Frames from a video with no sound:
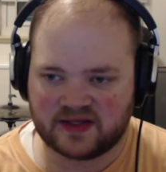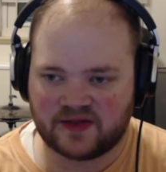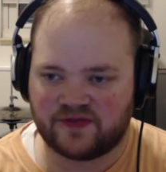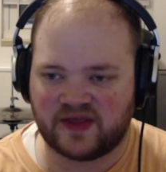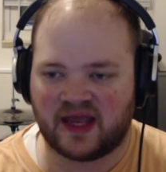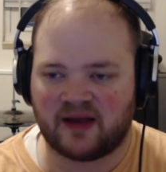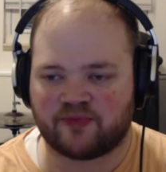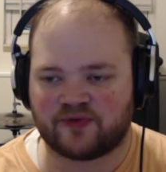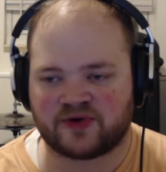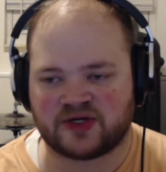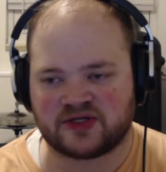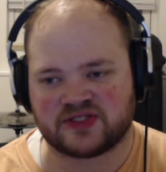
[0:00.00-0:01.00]
the
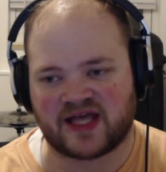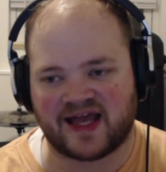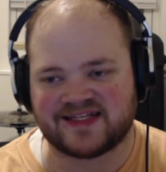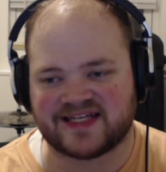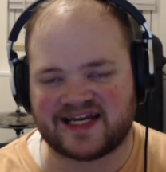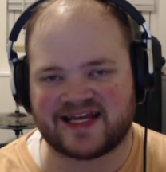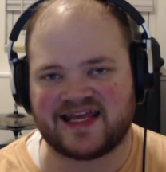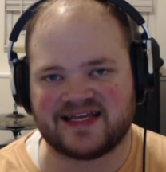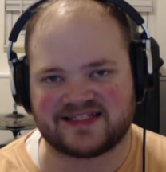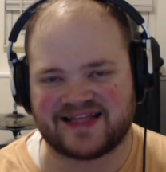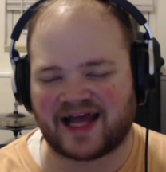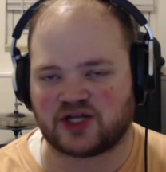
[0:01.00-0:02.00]
Emperor's identity
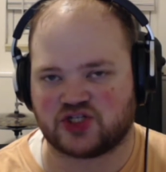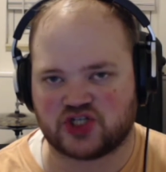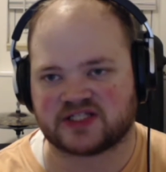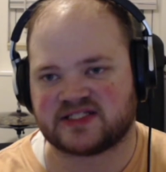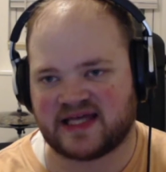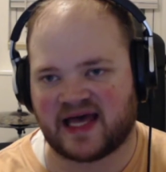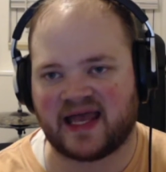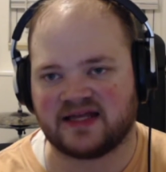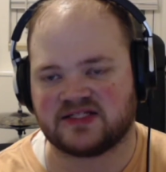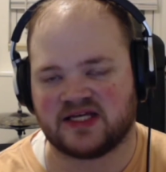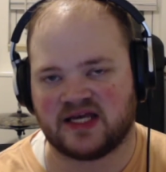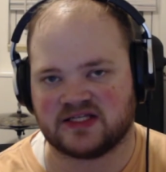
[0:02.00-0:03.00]
is not just tied
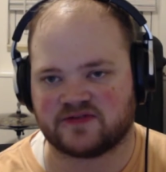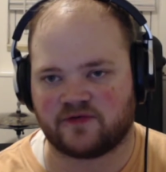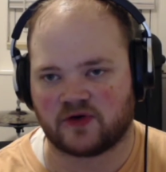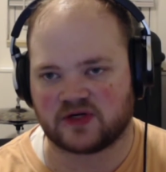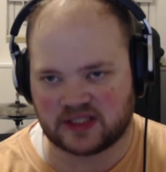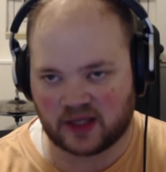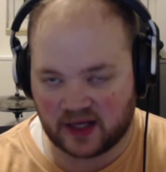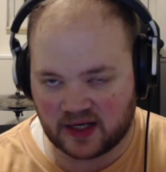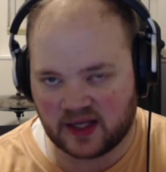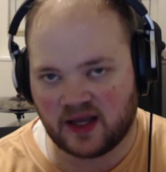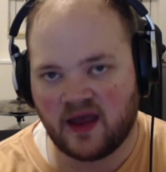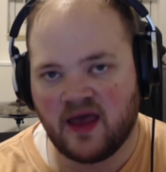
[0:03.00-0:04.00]
to his Force
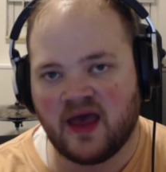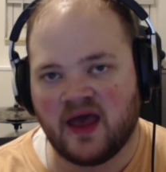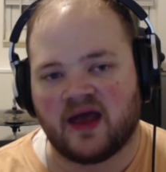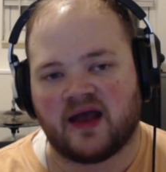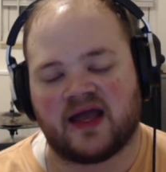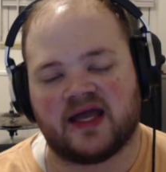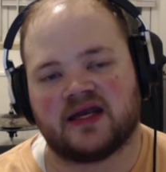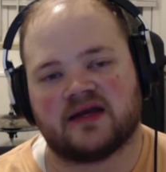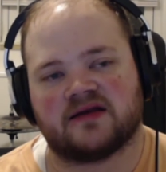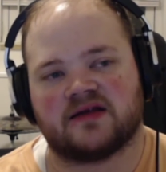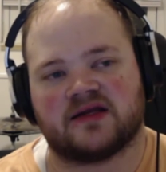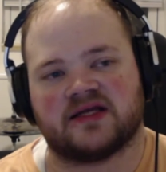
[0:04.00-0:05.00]
lightning,
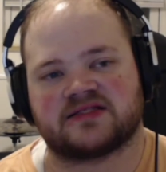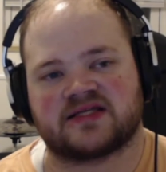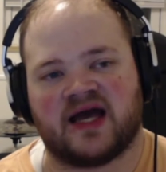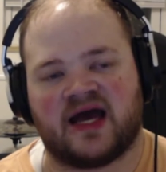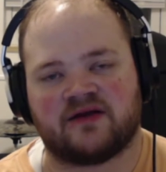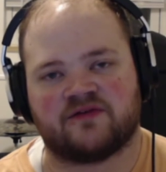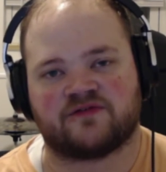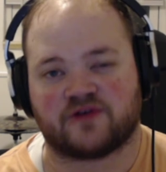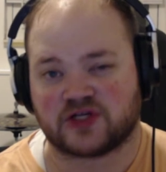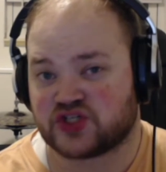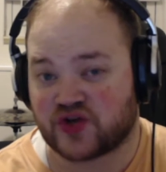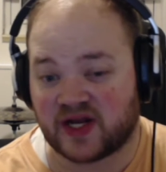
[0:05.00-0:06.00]
and it's kind of
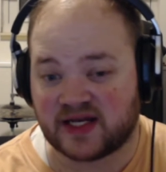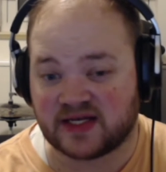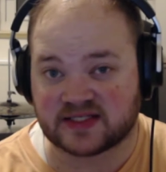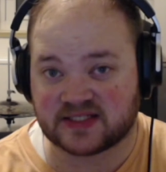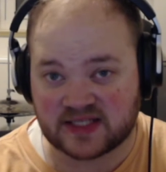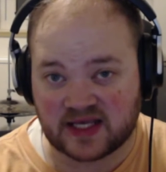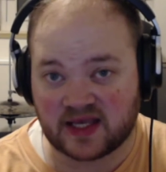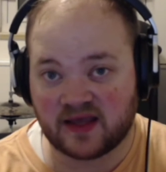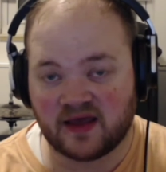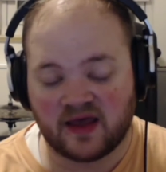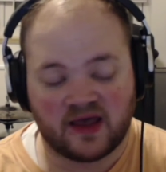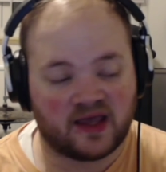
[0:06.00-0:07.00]
frustrating to
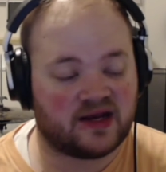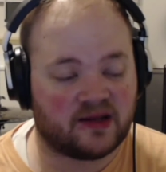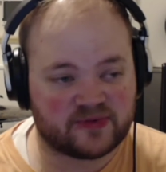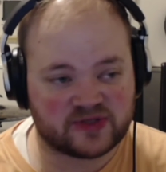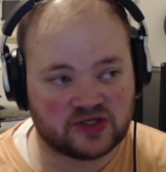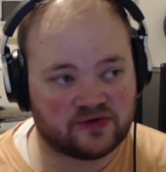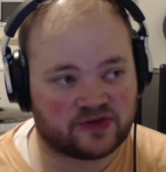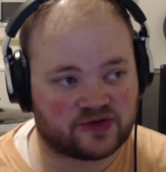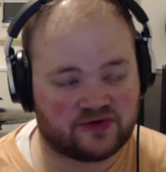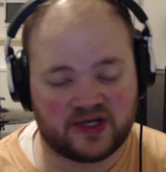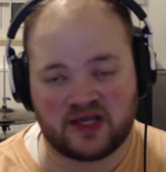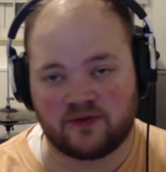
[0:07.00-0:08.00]
see. In episode
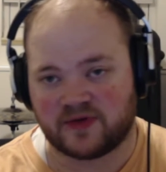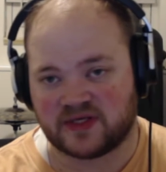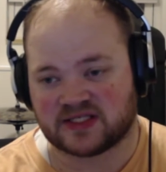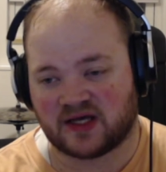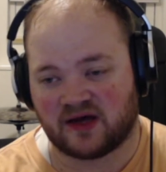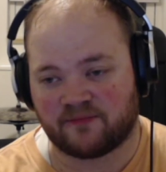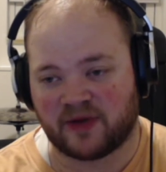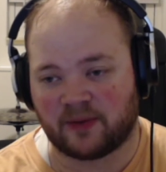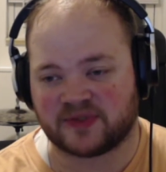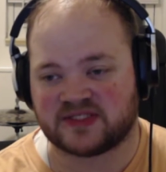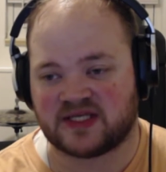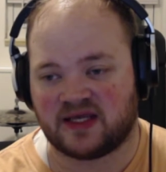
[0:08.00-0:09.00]
3, we saw
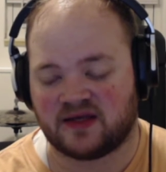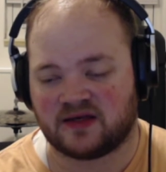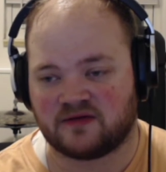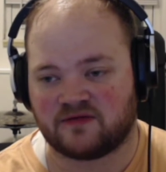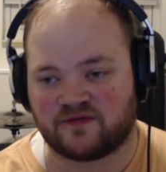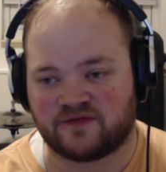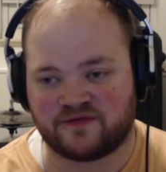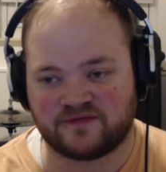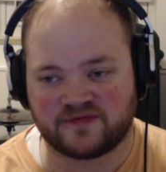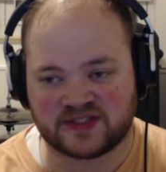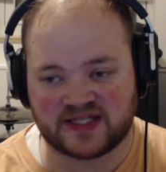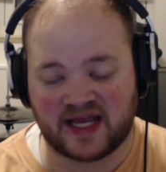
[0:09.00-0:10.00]
Palpatine
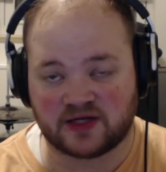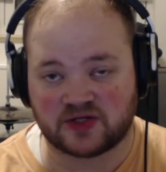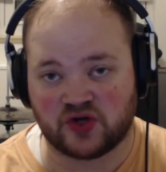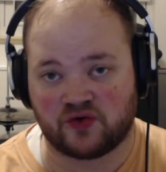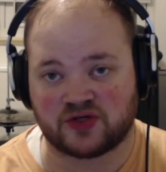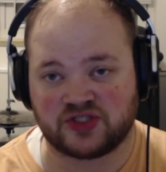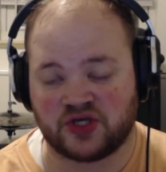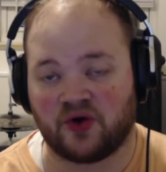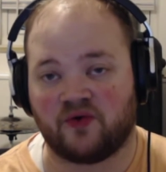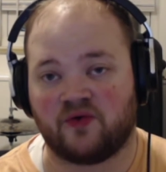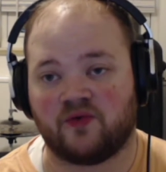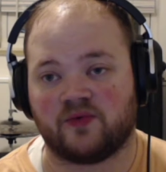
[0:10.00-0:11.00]
stand
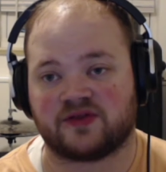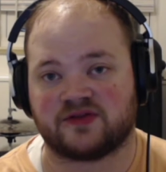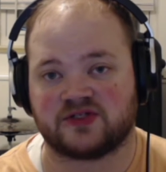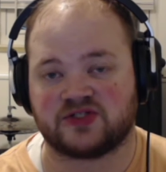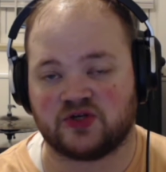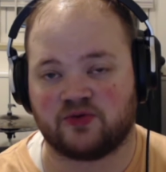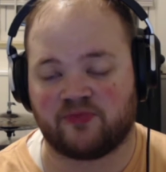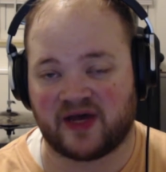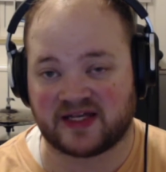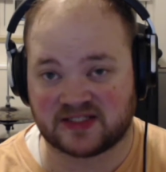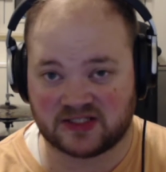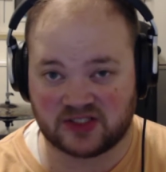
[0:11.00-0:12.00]
toe-to-toe with the two
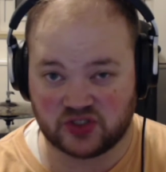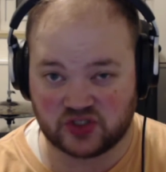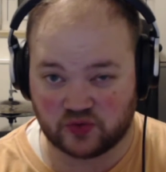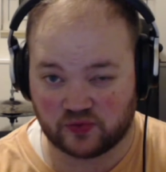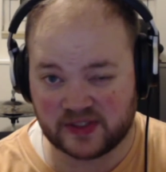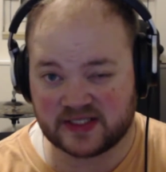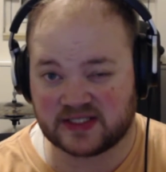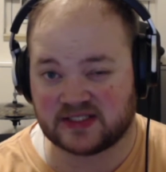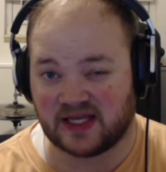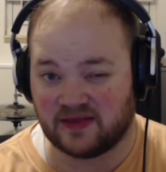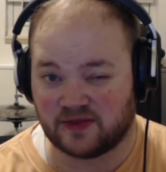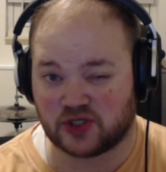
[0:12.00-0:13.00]
best duelists
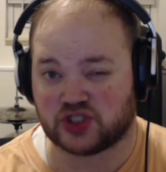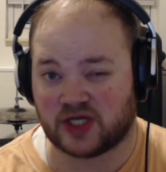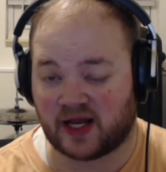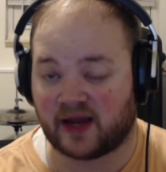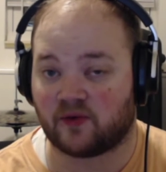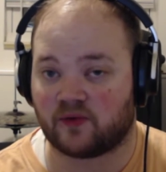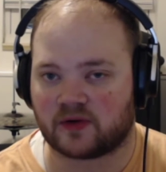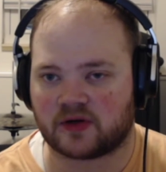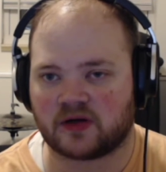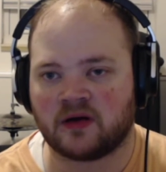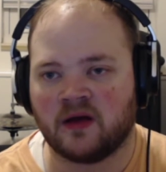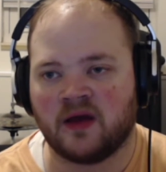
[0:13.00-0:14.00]
in the Jedi
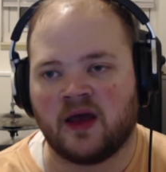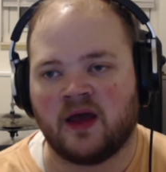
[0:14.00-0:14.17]
Order